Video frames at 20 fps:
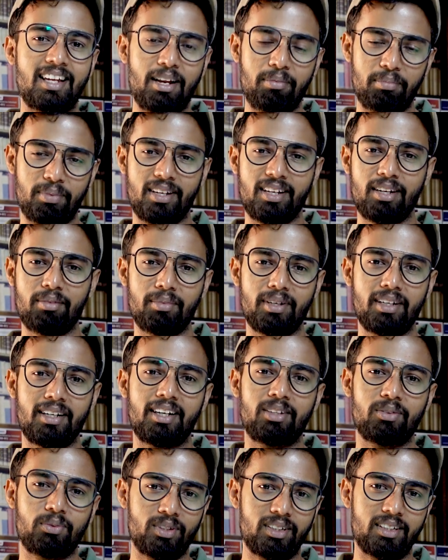can become a
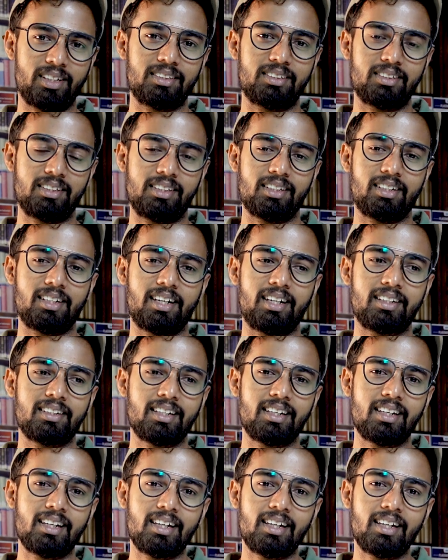network engineer, right?